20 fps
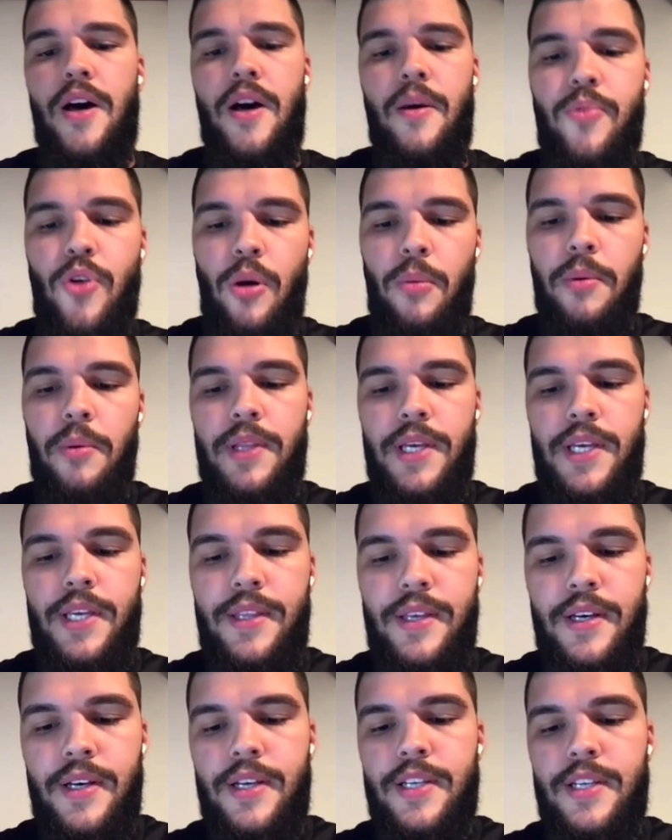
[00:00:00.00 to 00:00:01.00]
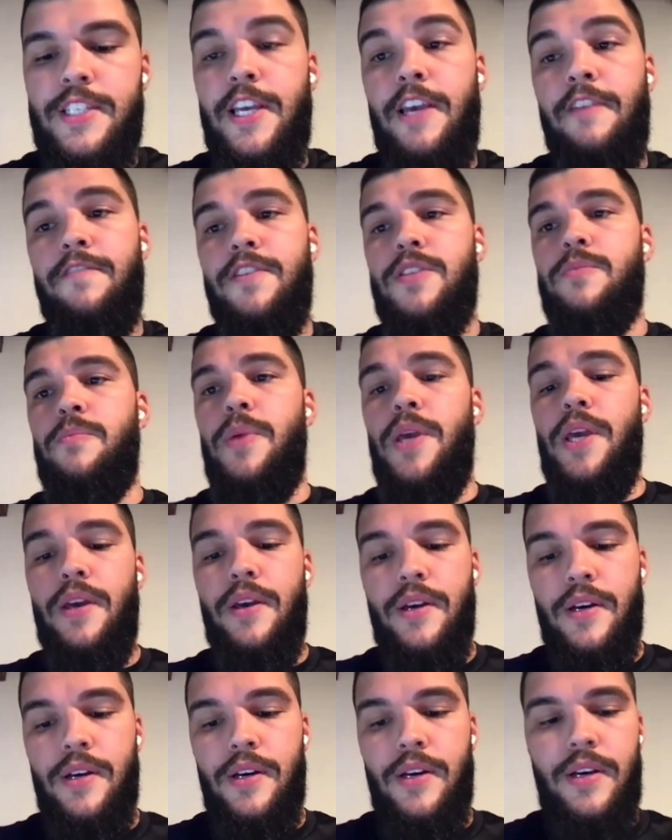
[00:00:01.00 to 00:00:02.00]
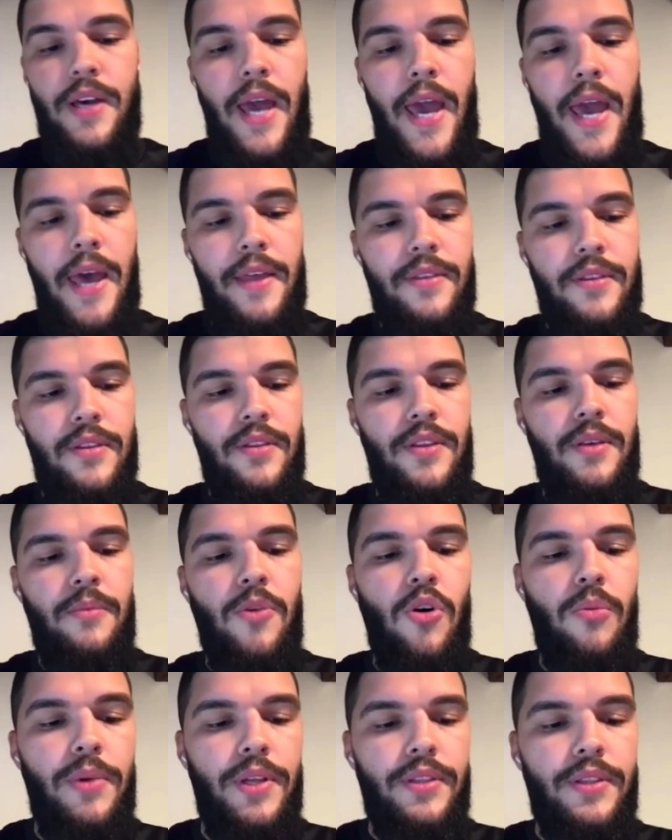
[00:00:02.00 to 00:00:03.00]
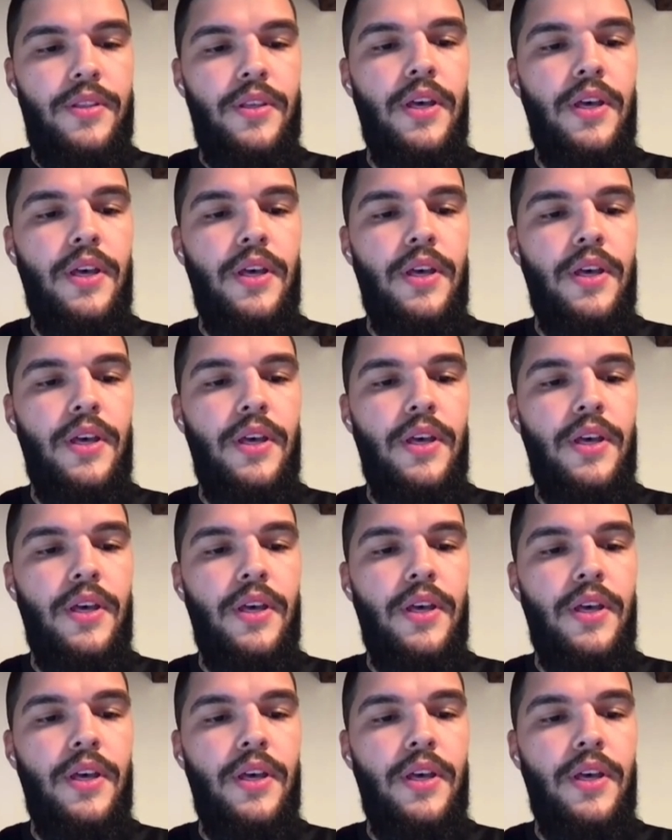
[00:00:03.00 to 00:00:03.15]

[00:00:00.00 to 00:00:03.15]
probably the safest pick at the moment.